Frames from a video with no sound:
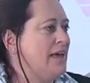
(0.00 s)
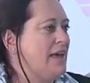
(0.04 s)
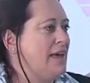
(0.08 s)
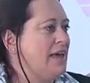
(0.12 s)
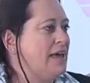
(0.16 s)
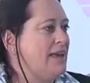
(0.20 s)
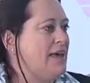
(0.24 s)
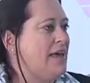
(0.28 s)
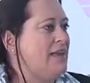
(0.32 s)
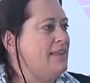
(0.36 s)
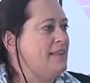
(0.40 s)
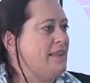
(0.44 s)

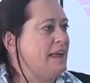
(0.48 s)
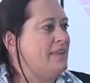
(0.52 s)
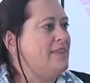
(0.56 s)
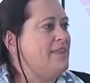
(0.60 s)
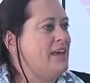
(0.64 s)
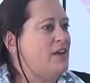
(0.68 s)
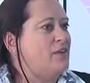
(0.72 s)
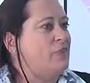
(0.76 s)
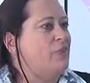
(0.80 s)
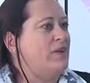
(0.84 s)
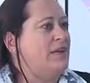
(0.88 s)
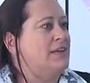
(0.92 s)
And
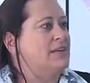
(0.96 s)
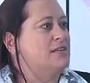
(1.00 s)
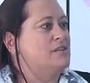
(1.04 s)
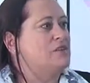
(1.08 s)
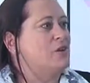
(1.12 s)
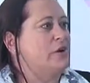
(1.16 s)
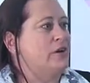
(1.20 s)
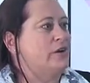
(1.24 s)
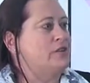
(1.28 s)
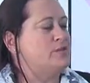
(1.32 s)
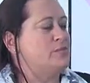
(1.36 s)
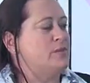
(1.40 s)
that really is
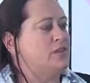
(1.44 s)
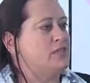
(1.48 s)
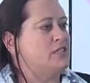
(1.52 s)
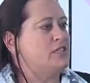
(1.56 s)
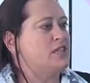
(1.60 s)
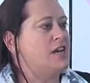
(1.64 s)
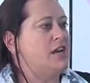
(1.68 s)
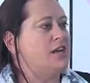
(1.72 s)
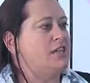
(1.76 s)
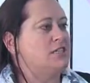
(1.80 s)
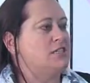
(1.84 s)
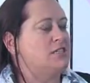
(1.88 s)
going to be the
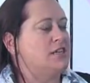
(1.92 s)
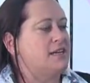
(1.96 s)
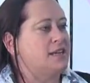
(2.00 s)
challenge.